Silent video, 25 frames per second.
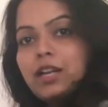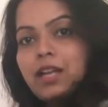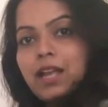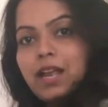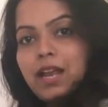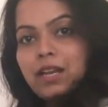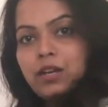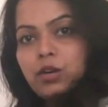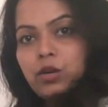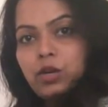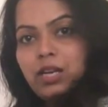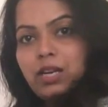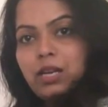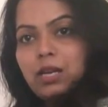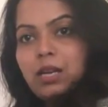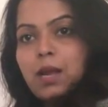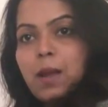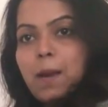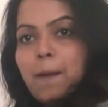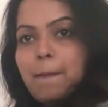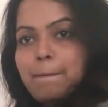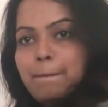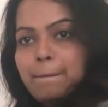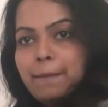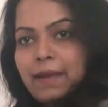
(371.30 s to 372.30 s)
Henry
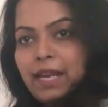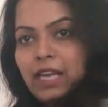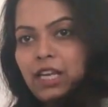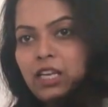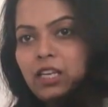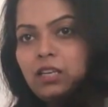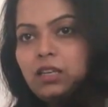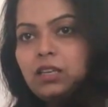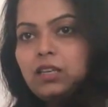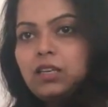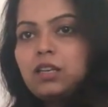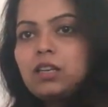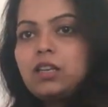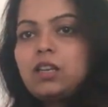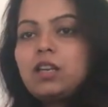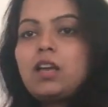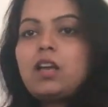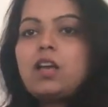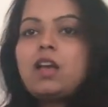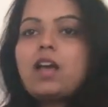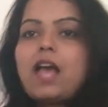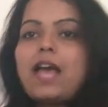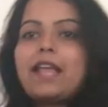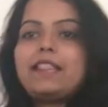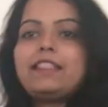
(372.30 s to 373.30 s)
Maine,
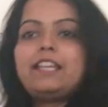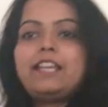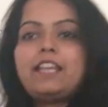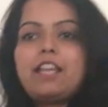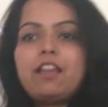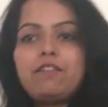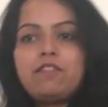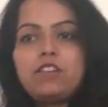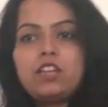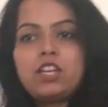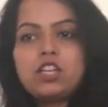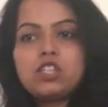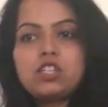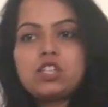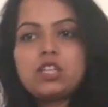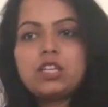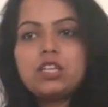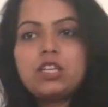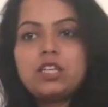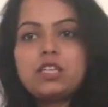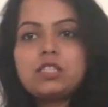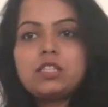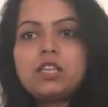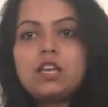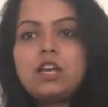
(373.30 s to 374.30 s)
and the definition
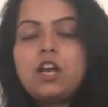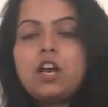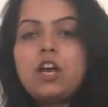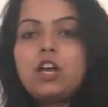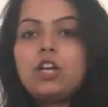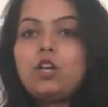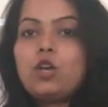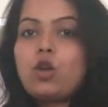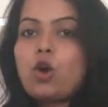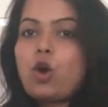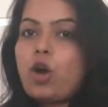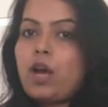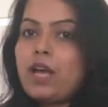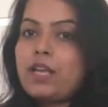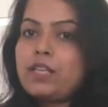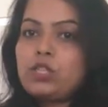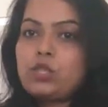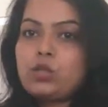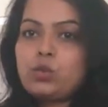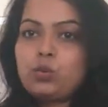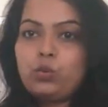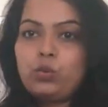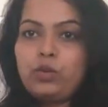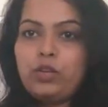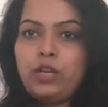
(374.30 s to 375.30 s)
is law has
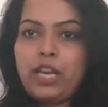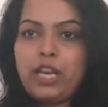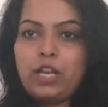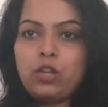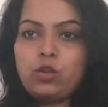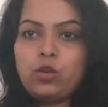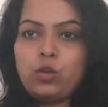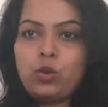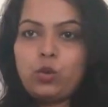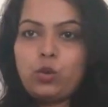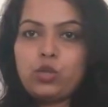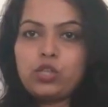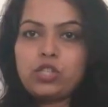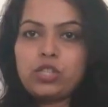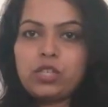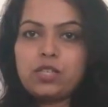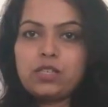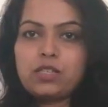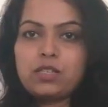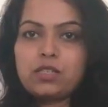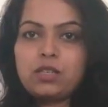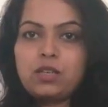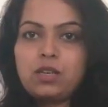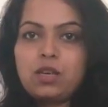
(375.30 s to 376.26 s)
two notions,